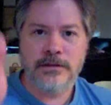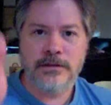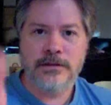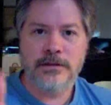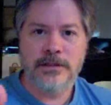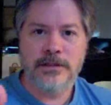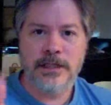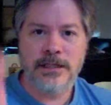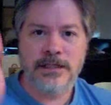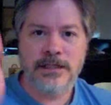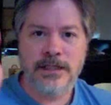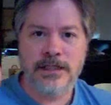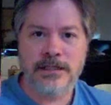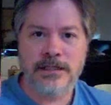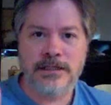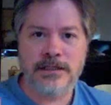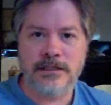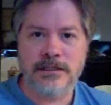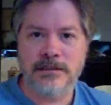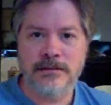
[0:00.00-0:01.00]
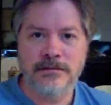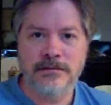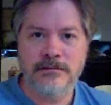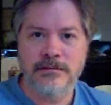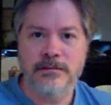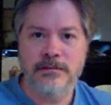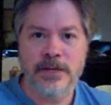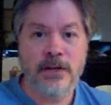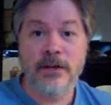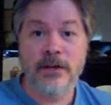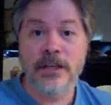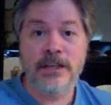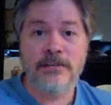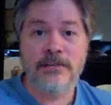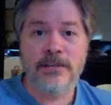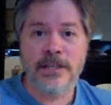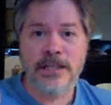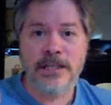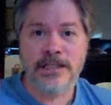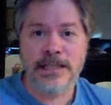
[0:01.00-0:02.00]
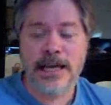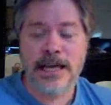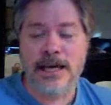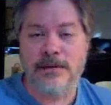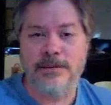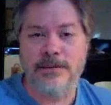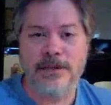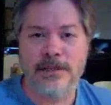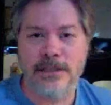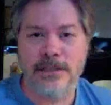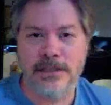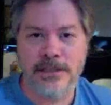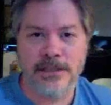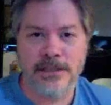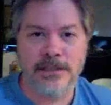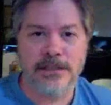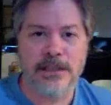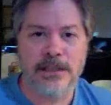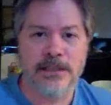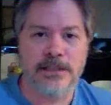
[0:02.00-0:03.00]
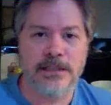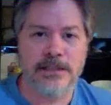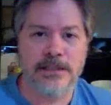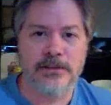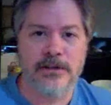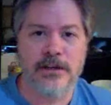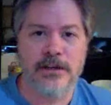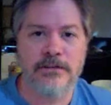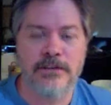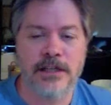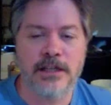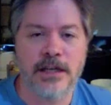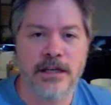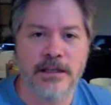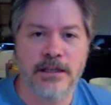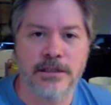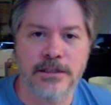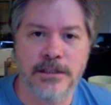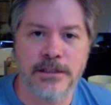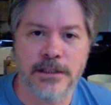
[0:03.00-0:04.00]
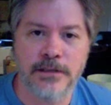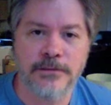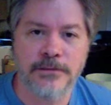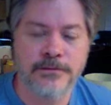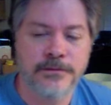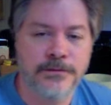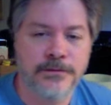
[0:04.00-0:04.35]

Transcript: Does this barely even does that because he says these are heavy guns, you know.